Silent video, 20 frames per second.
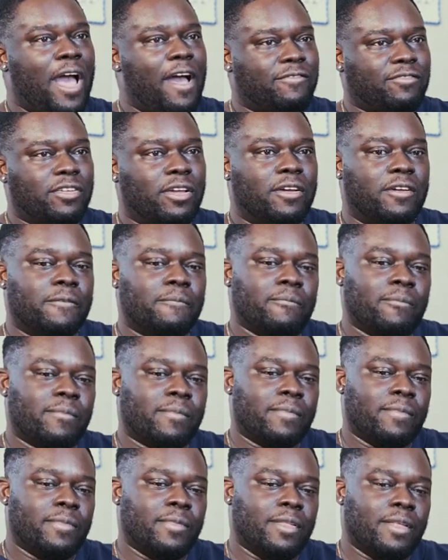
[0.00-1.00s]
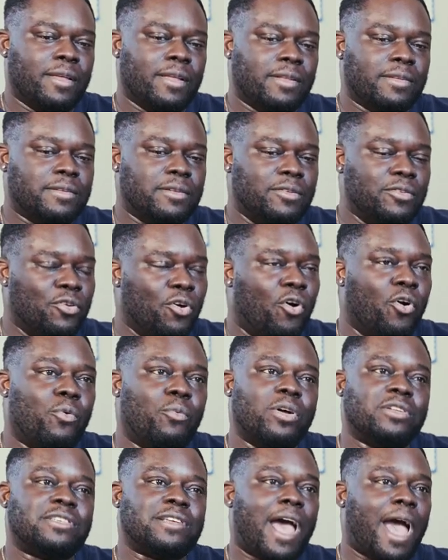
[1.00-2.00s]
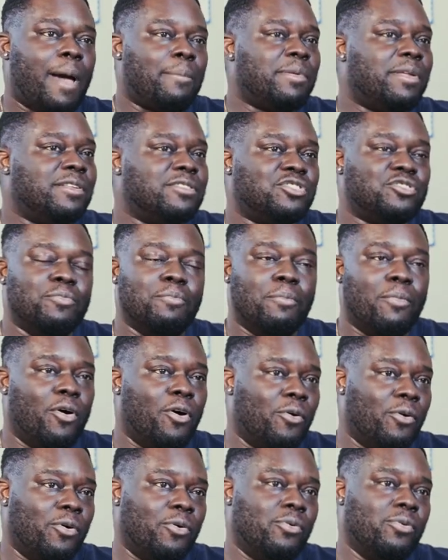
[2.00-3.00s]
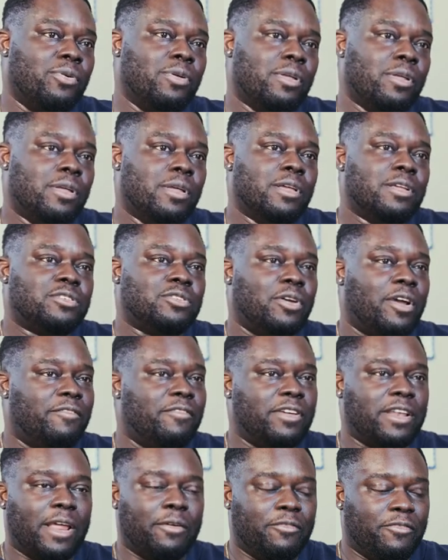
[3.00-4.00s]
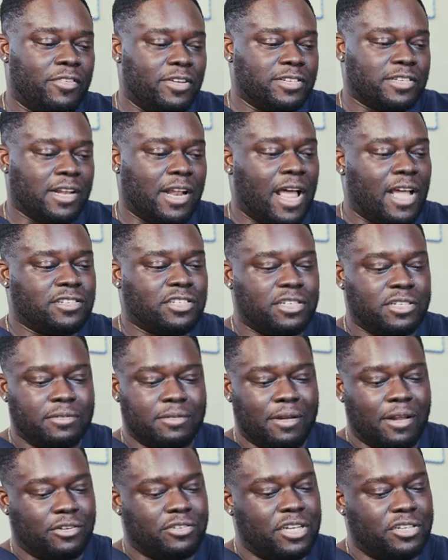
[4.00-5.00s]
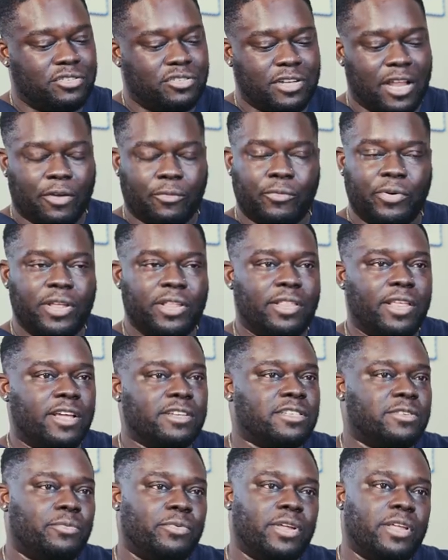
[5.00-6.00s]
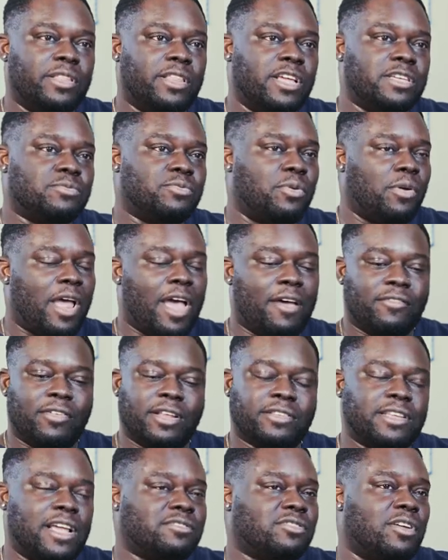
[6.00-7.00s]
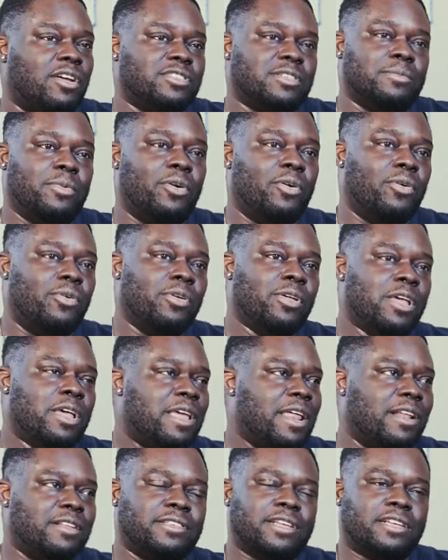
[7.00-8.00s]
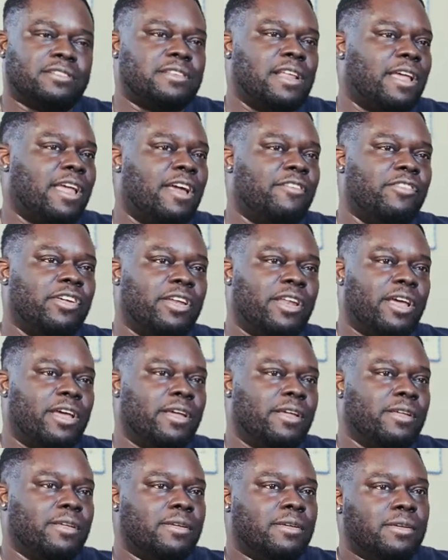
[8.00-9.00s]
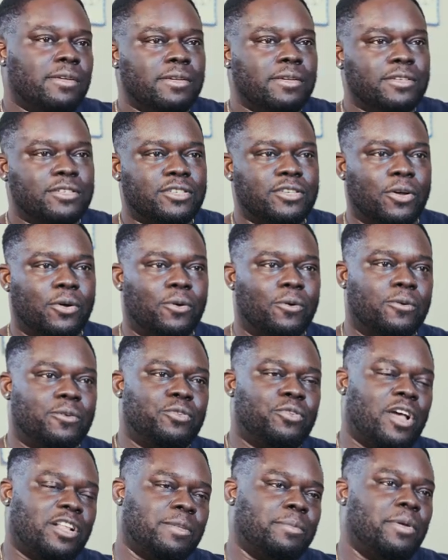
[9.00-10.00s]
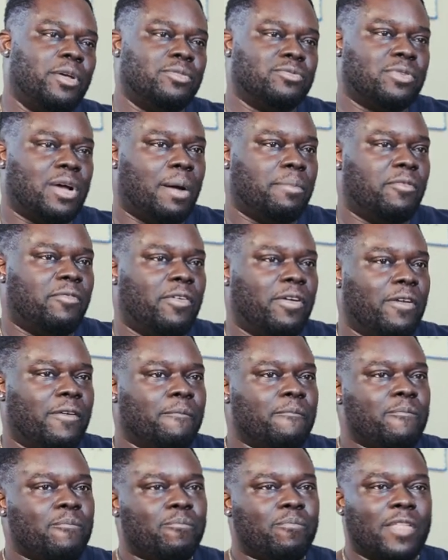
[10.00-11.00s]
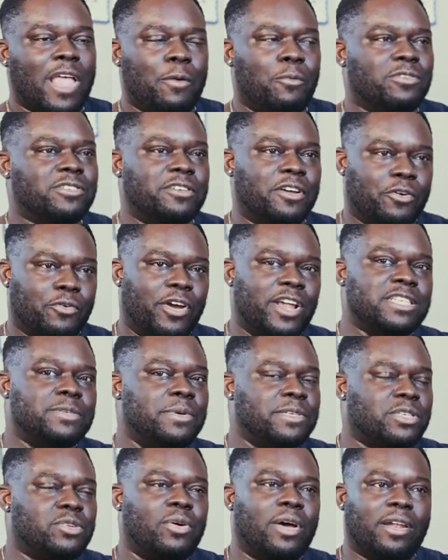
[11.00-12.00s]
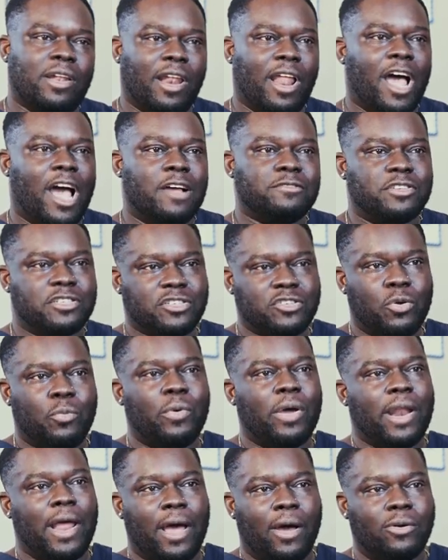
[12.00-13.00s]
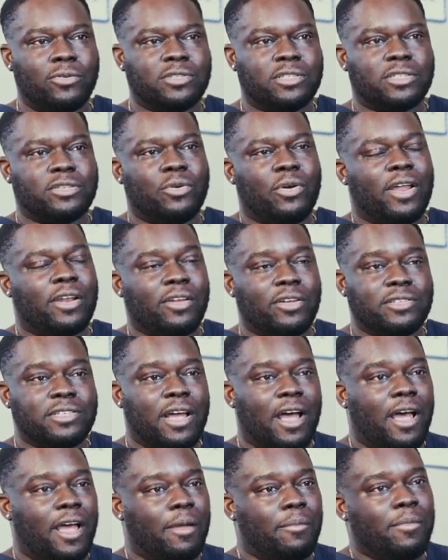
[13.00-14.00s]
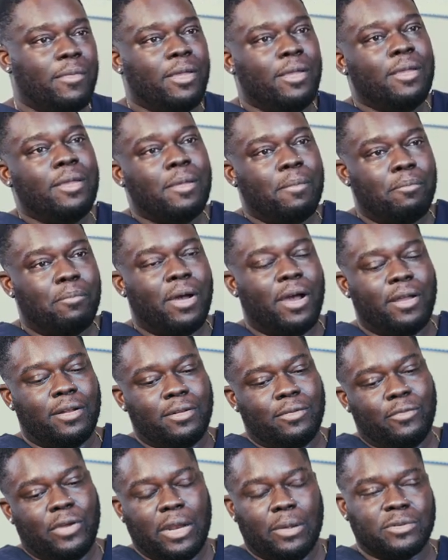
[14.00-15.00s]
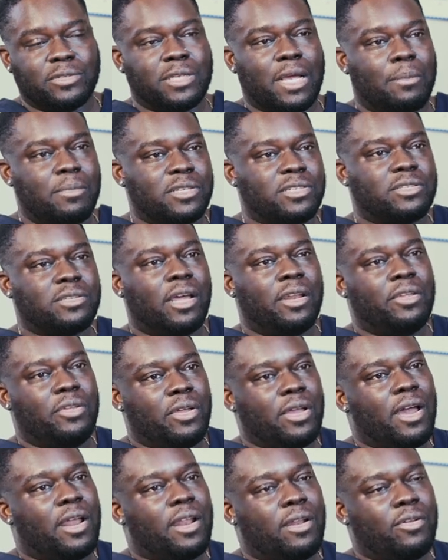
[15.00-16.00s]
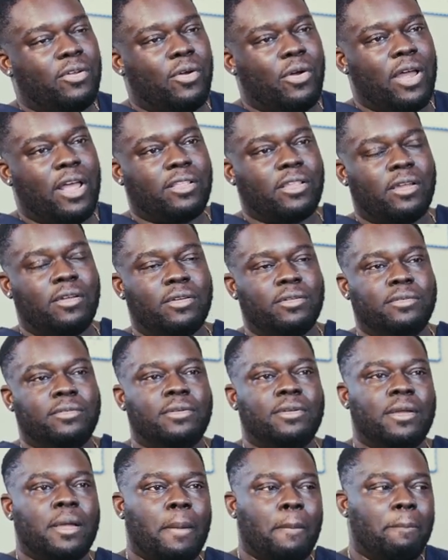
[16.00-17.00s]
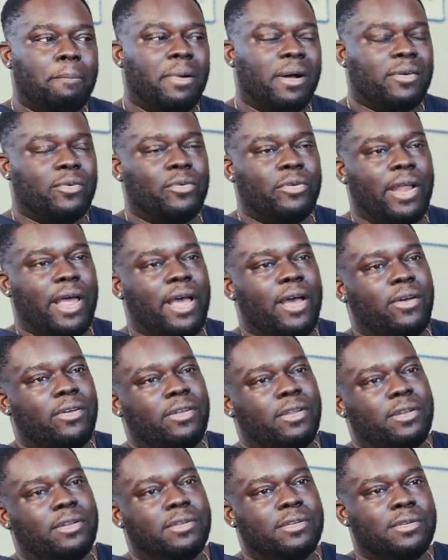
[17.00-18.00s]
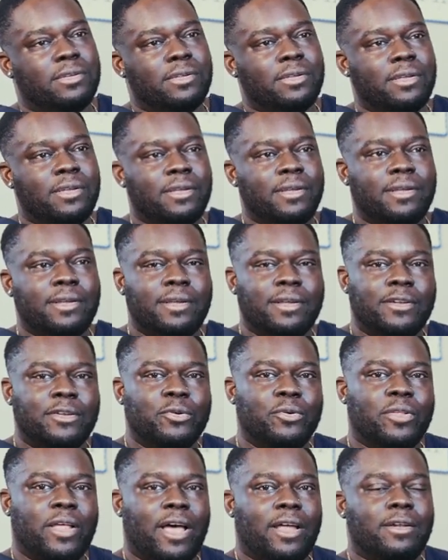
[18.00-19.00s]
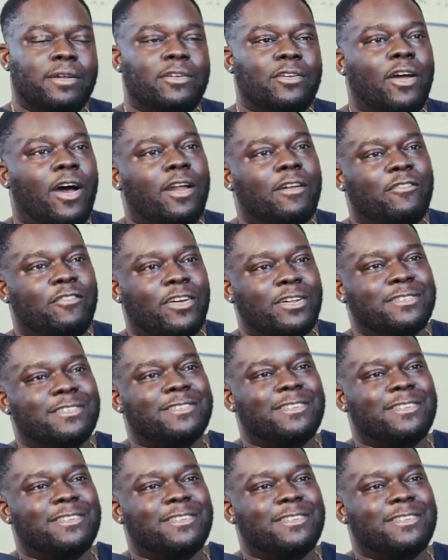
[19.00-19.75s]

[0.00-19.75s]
have to know what's happening tomorrow. So every day we finish classes, our teachers like, read this or read this, we're having a test on tomorrow. You had a test like every day. So you have to be on top of it. It wasn't crazy. We still had lives, we still went out, still had a good time. But when it was time to study, you kind of know how to buckle down and do that non-fun